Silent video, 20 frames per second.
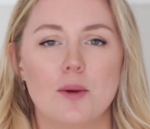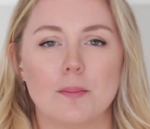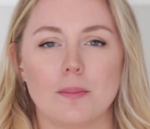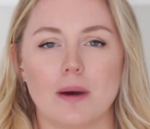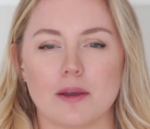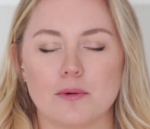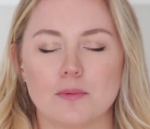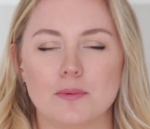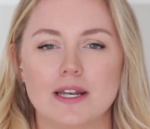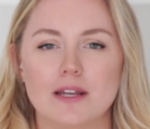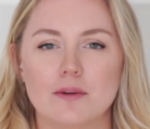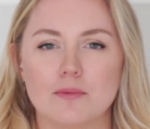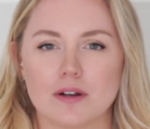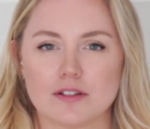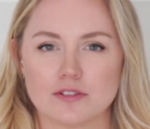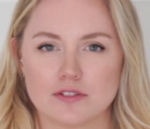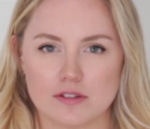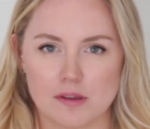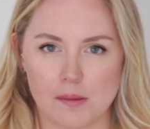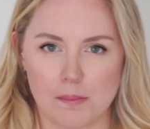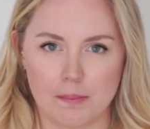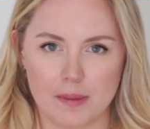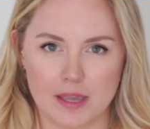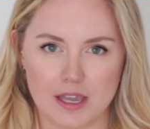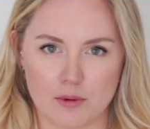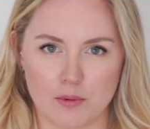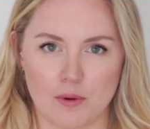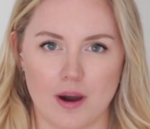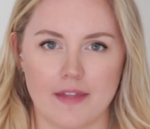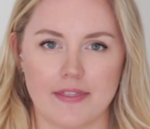but I really want to
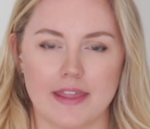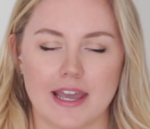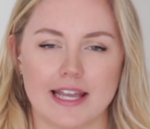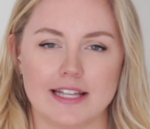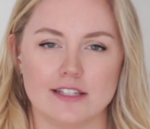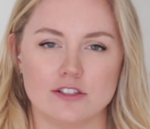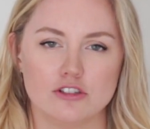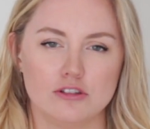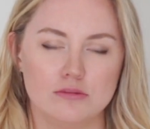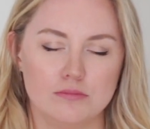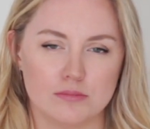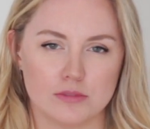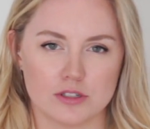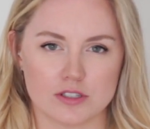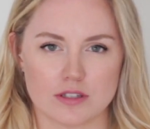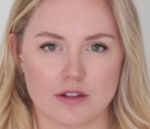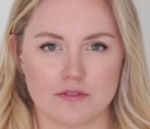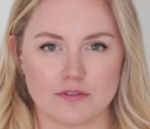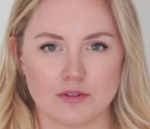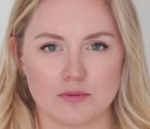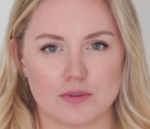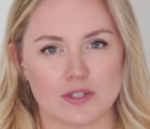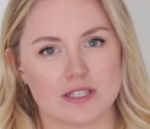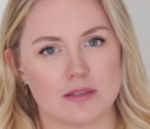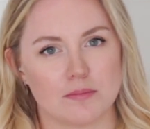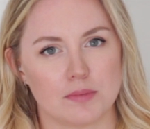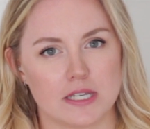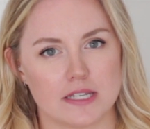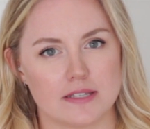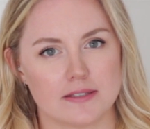pick one and do most of the
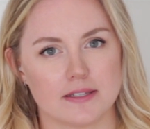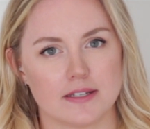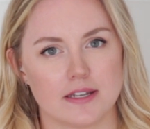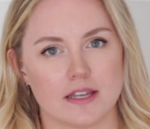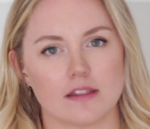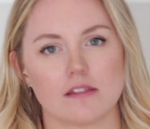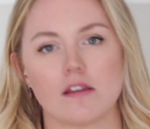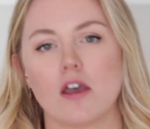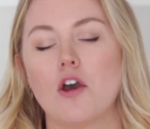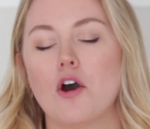recipes in it.